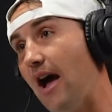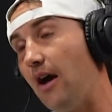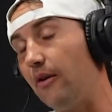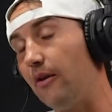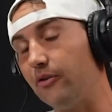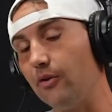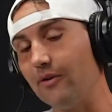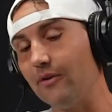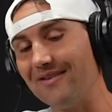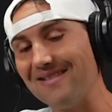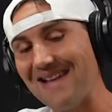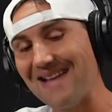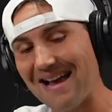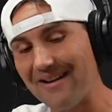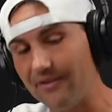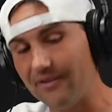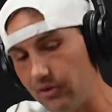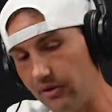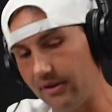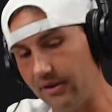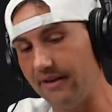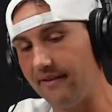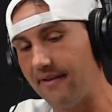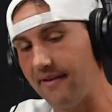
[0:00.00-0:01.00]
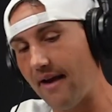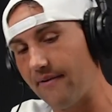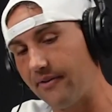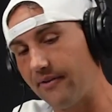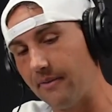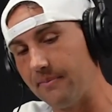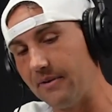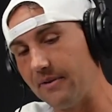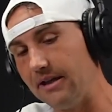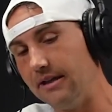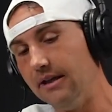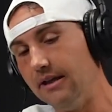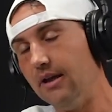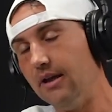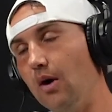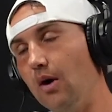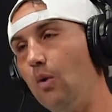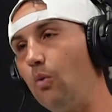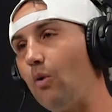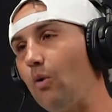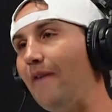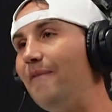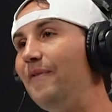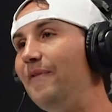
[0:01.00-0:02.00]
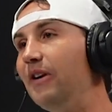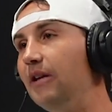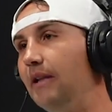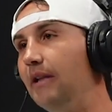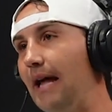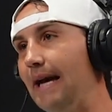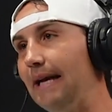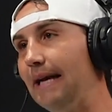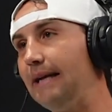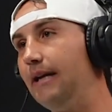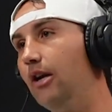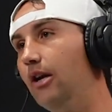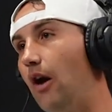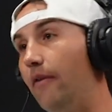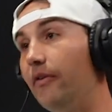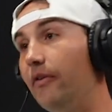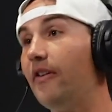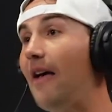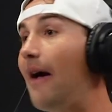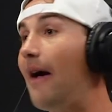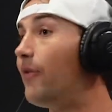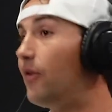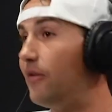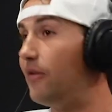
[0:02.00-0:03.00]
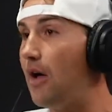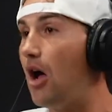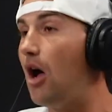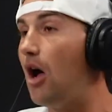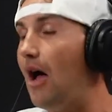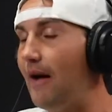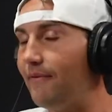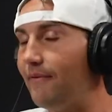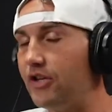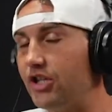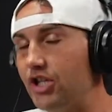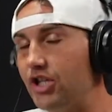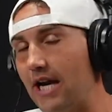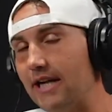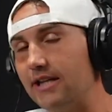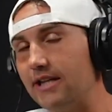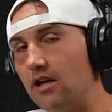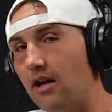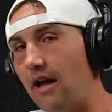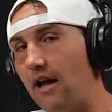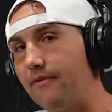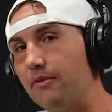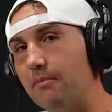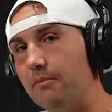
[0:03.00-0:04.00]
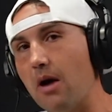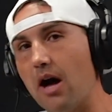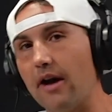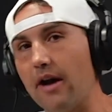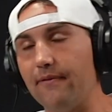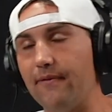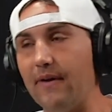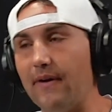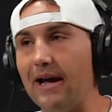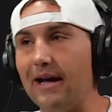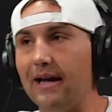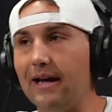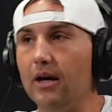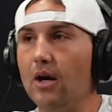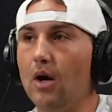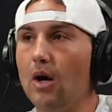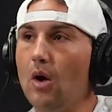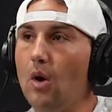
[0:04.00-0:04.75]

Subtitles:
So it's nice to at least have something where I feel like, you know, obviously I'll have to change it, I'll have to modify it,